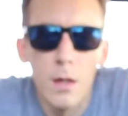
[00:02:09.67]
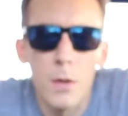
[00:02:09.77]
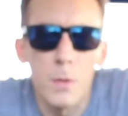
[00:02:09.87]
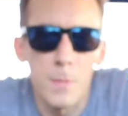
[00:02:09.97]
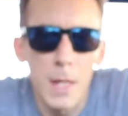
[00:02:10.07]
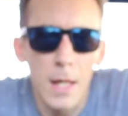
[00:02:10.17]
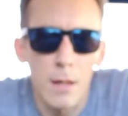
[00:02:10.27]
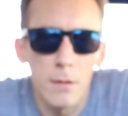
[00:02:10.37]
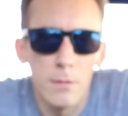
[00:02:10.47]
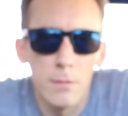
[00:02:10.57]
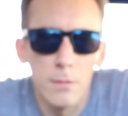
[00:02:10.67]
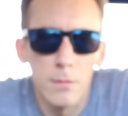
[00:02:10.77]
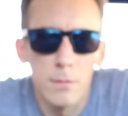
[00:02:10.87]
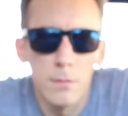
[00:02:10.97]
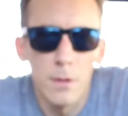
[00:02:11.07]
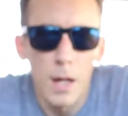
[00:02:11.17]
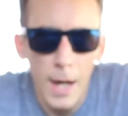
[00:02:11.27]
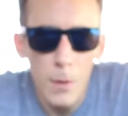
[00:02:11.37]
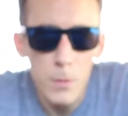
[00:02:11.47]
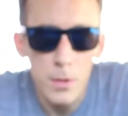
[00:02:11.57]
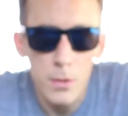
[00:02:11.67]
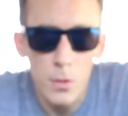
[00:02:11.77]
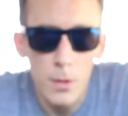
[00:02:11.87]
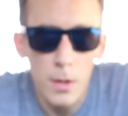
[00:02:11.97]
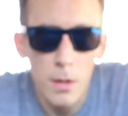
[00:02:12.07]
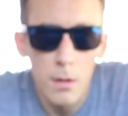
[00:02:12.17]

It was me. I was the story.